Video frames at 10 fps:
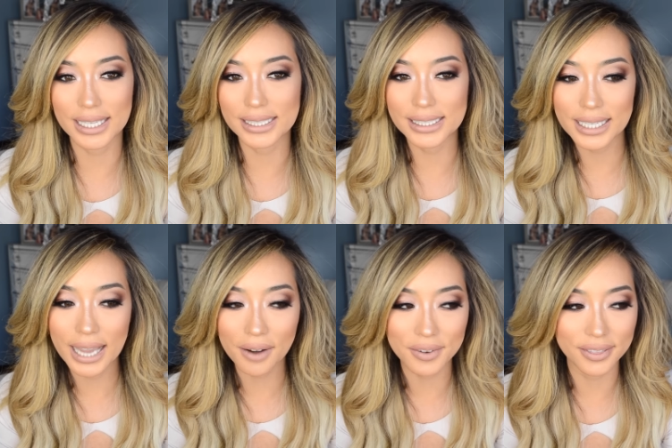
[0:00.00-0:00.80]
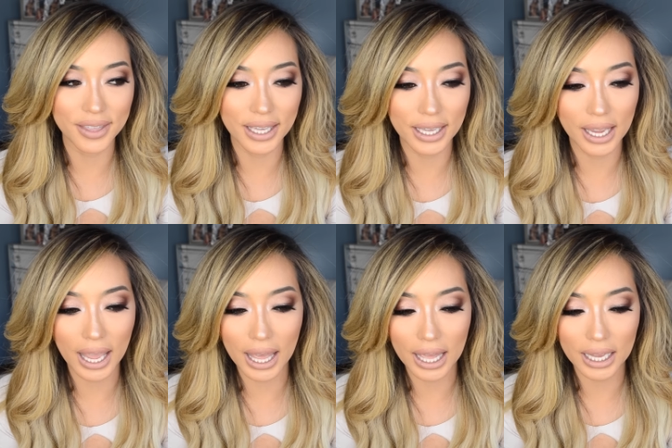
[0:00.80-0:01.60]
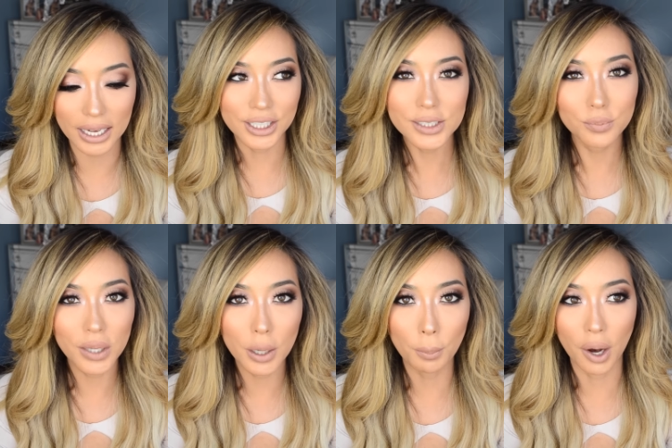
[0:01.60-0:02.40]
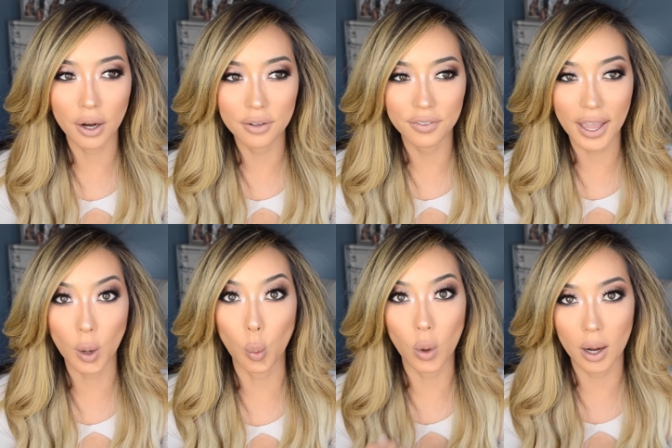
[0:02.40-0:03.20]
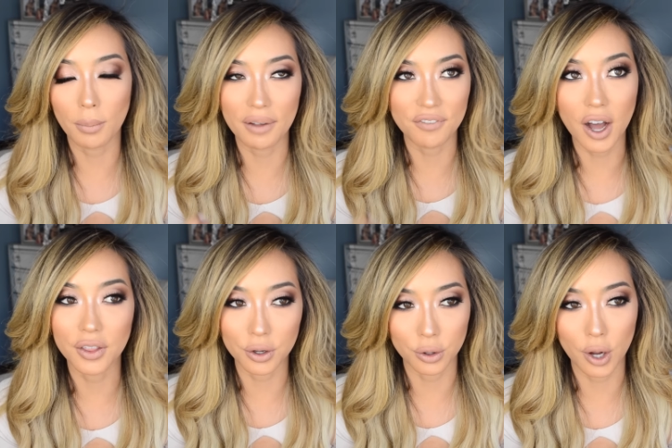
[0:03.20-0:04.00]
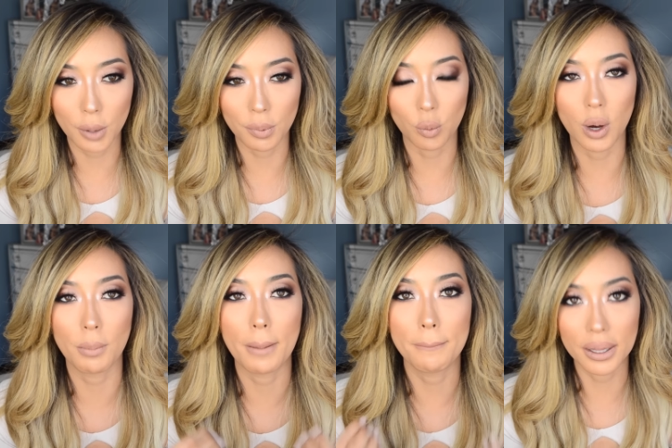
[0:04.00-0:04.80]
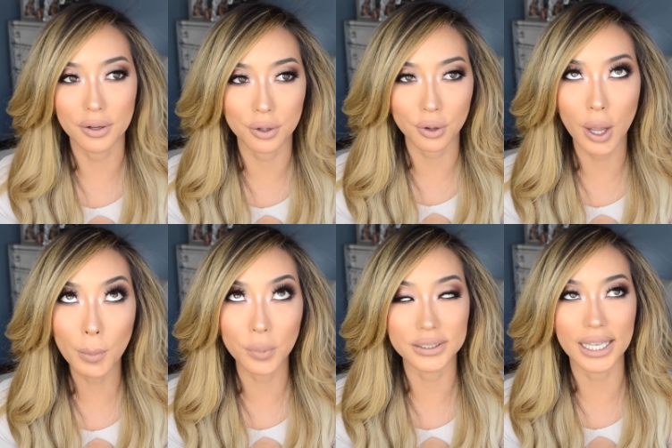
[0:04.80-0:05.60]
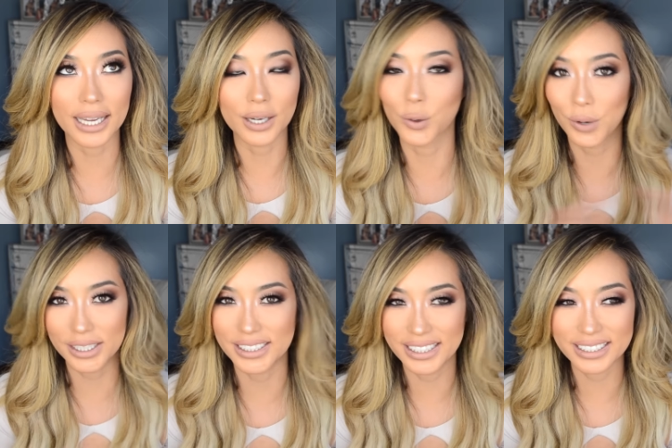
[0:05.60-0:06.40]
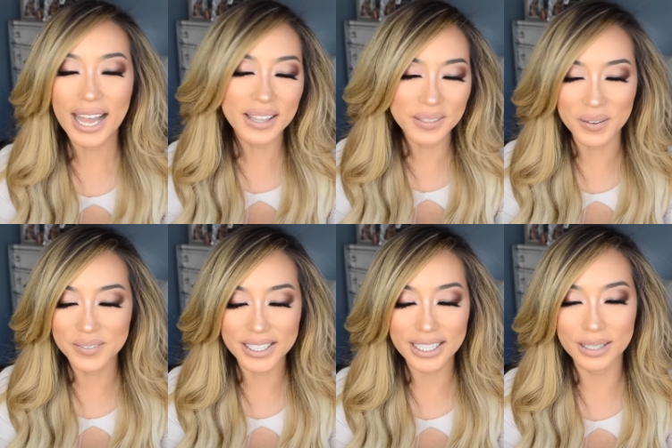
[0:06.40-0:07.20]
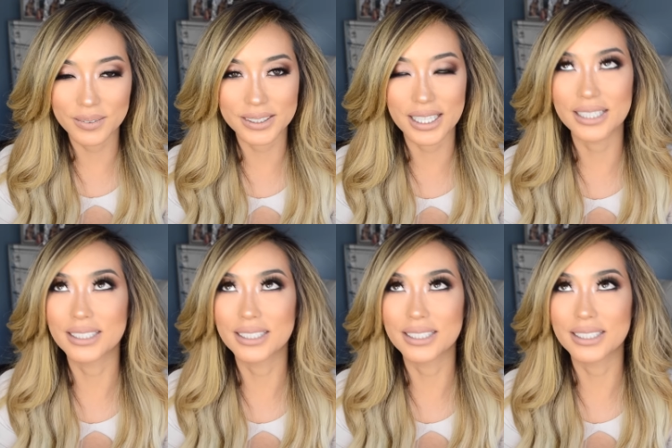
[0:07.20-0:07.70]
and seeing everything and just being part of like where my father grew up and where my mother grew up was like crazy. I loved it. It was